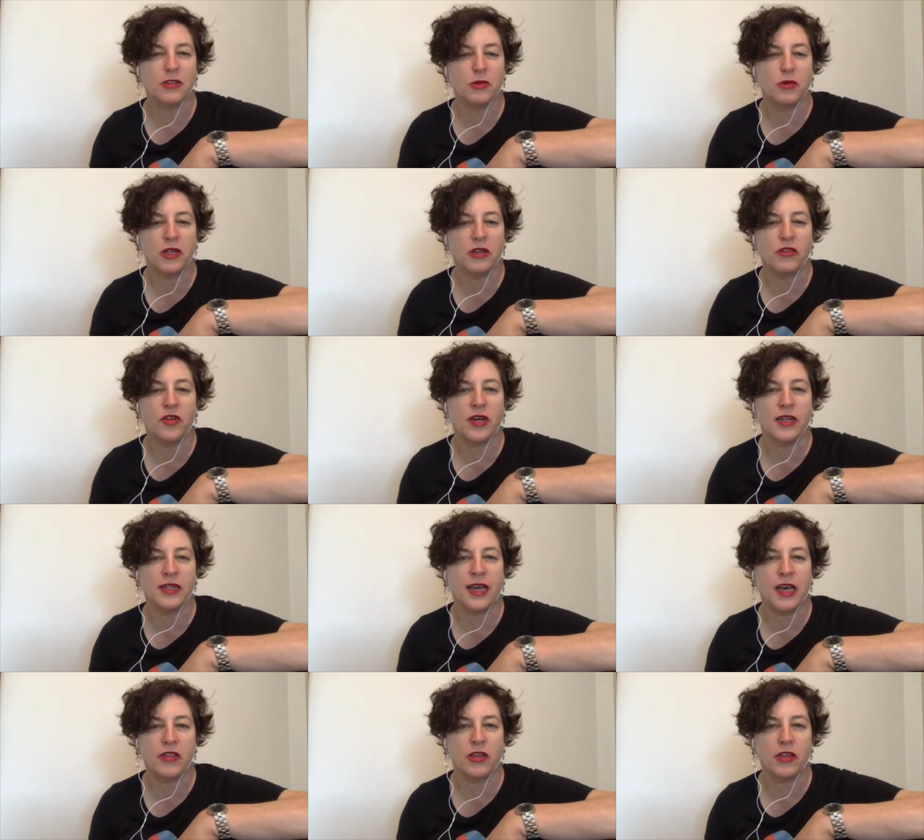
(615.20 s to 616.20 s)
to what you find
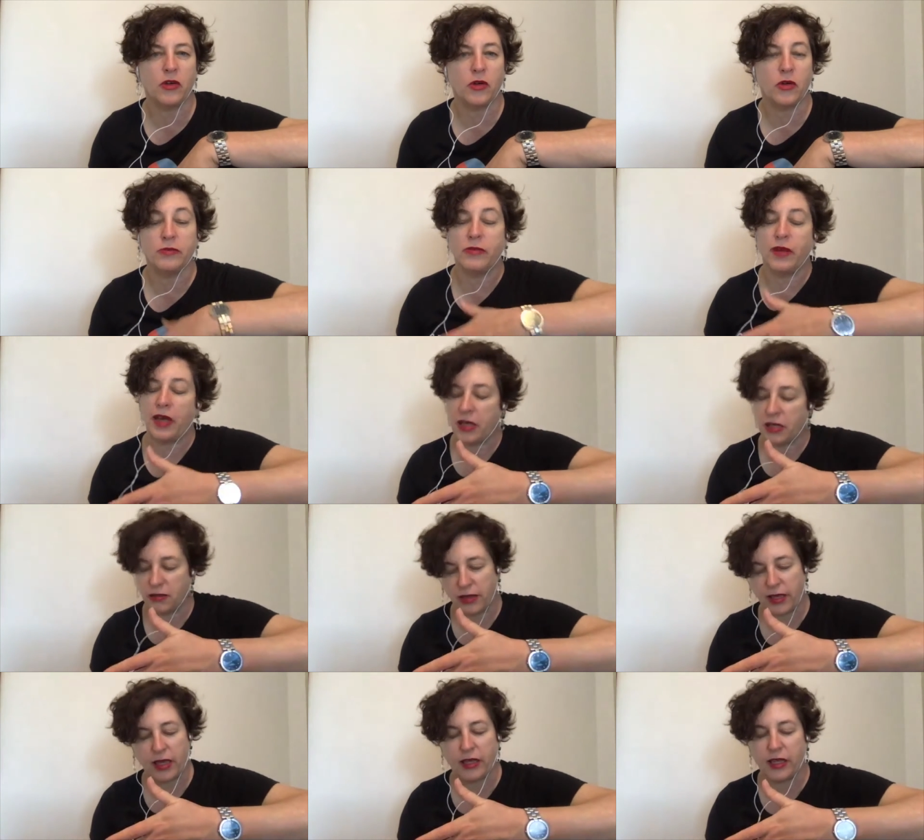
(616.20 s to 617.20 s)
now that you're, as
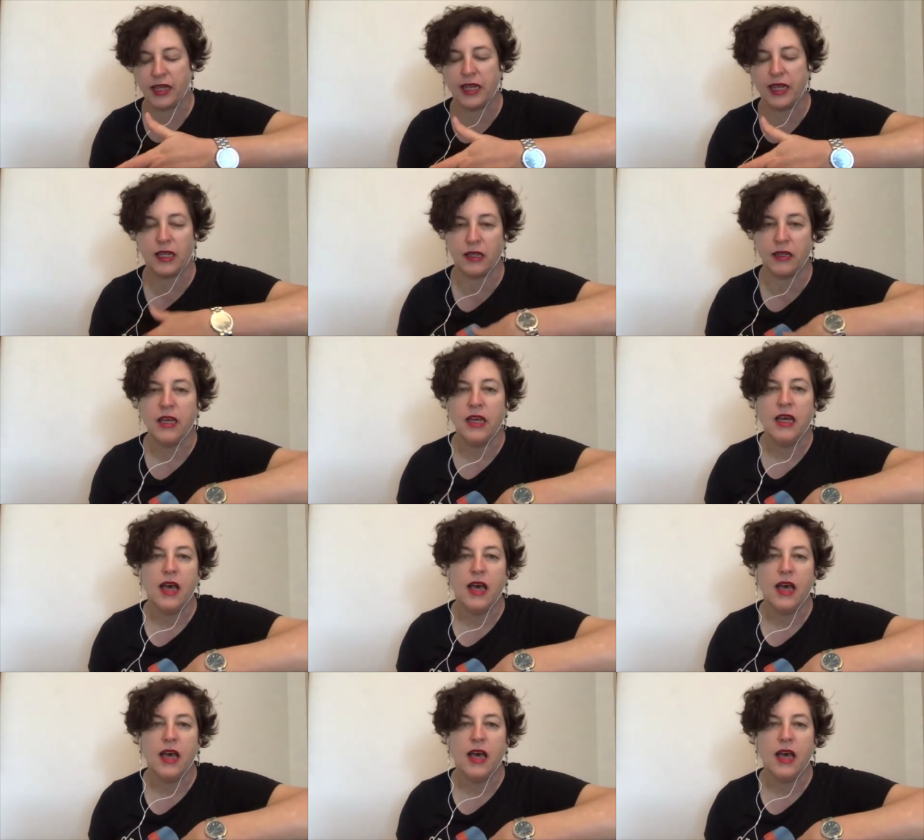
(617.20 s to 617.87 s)
a Canadian,